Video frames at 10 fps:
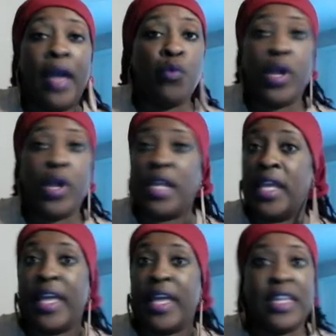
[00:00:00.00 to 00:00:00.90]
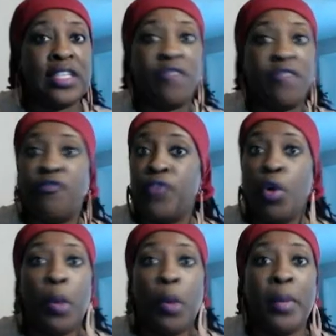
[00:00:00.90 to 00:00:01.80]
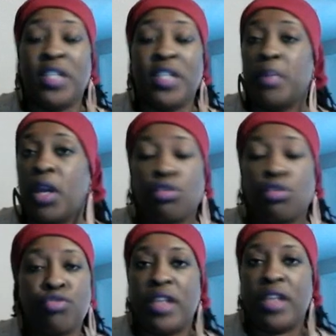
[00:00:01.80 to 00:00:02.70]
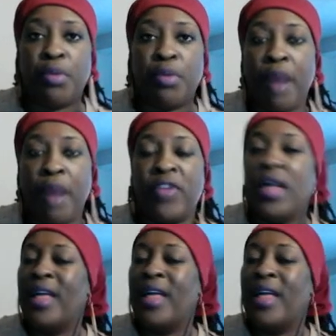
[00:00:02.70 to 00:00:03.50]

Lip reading: when it is in full momentum and go straight into profit.